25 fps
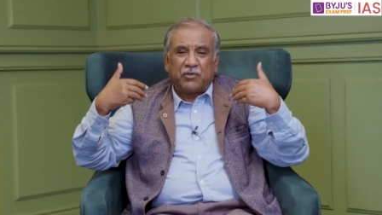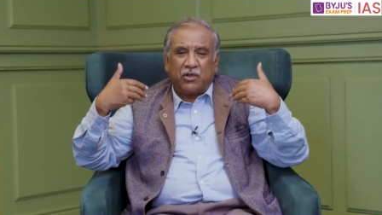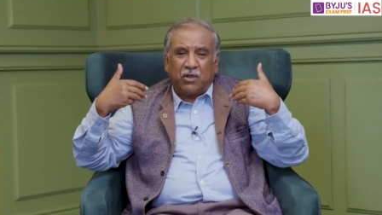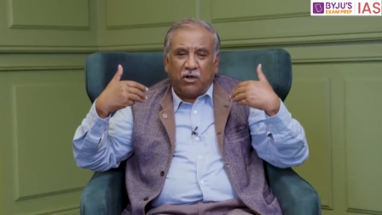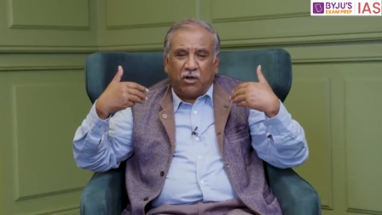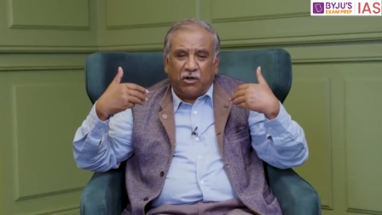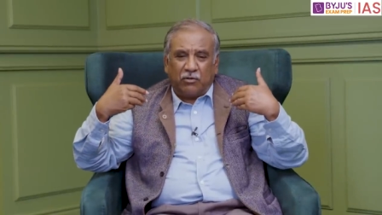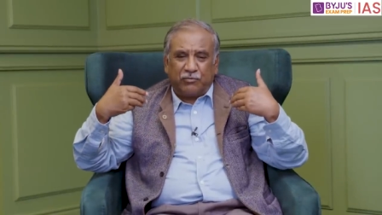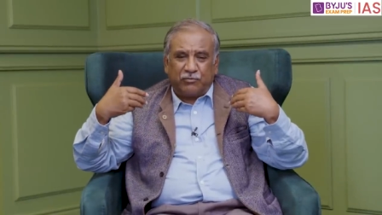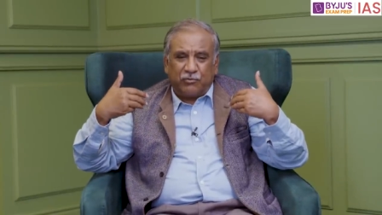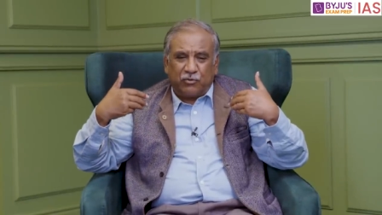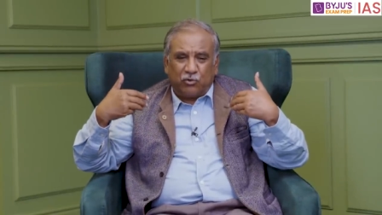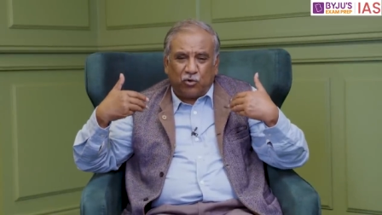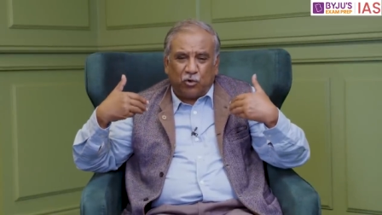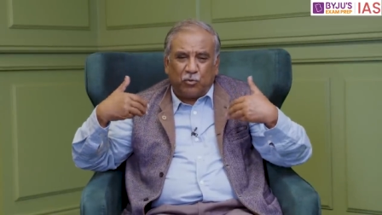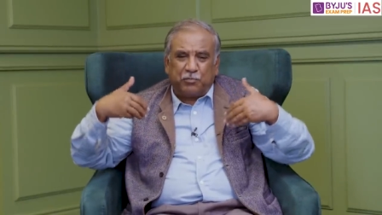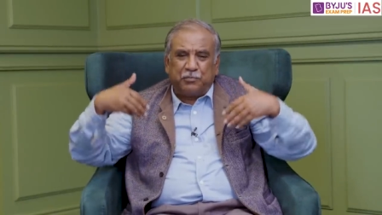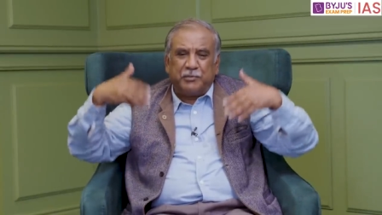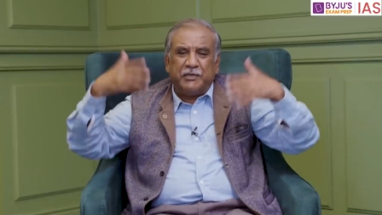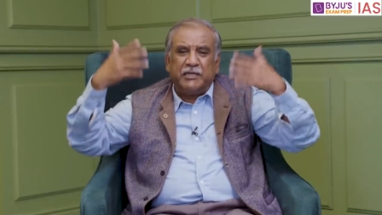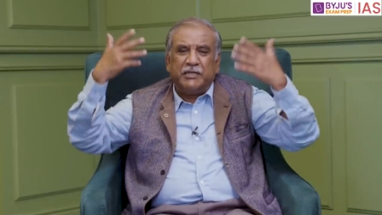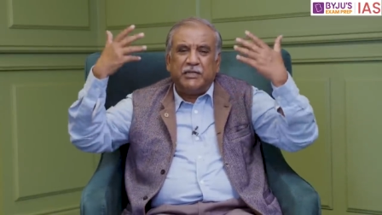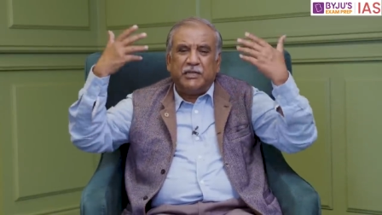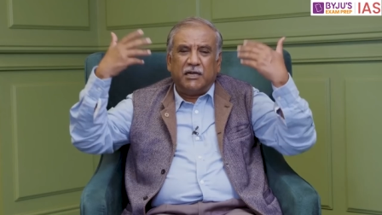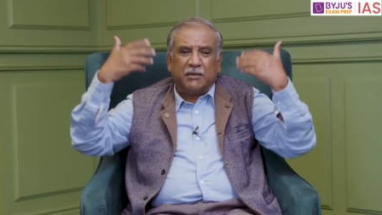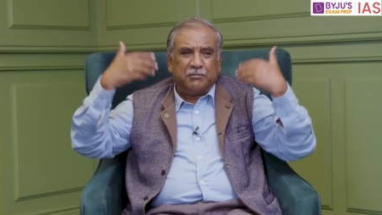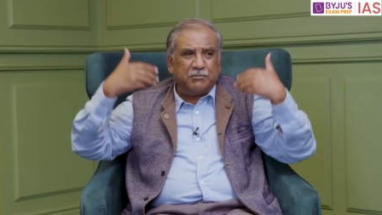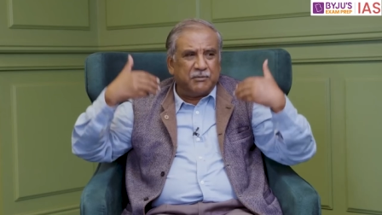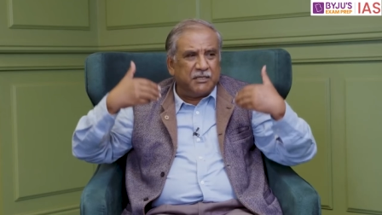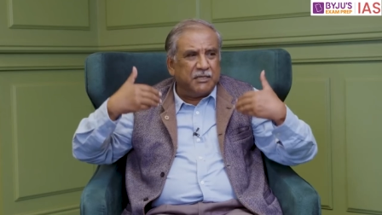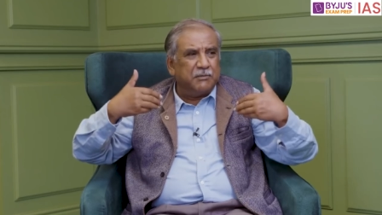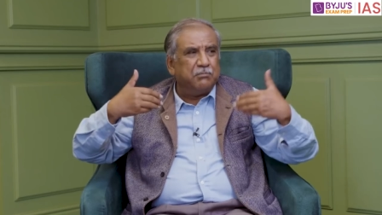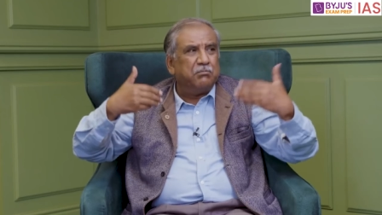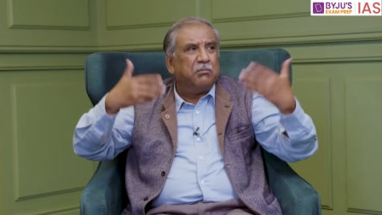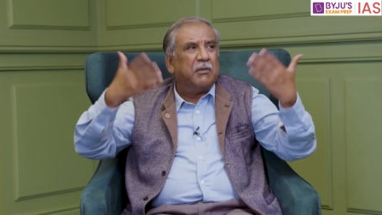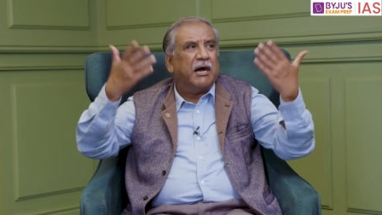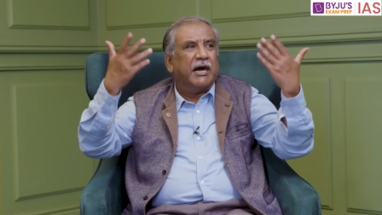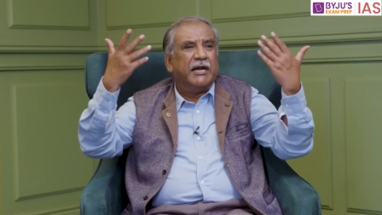of opening up the
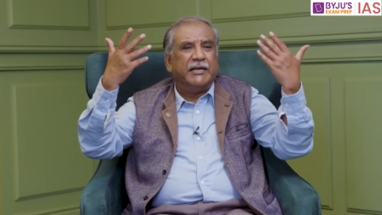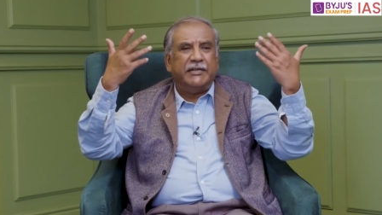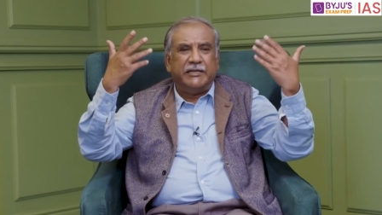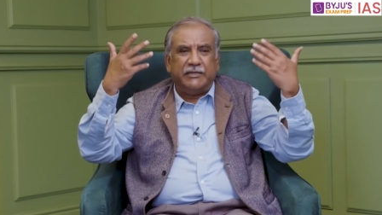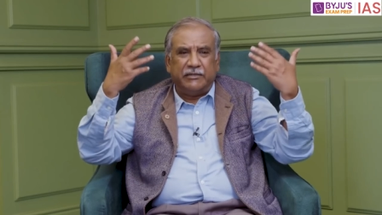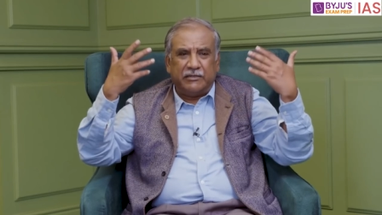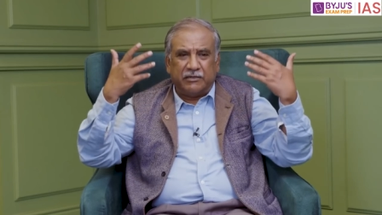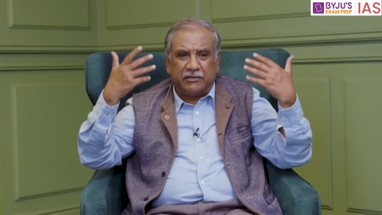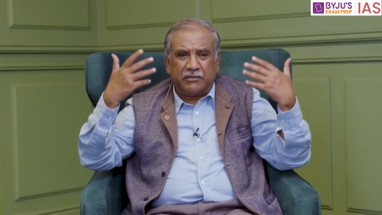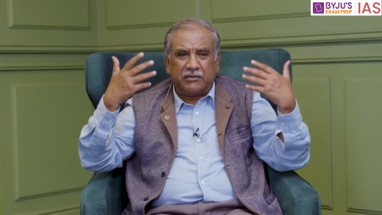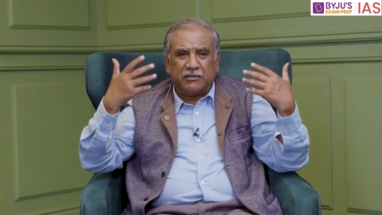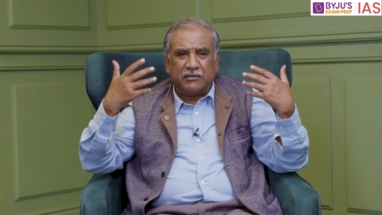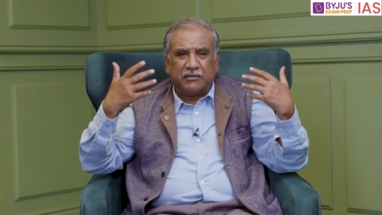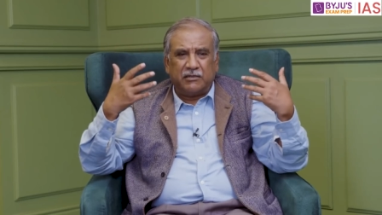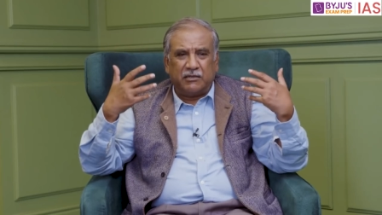mind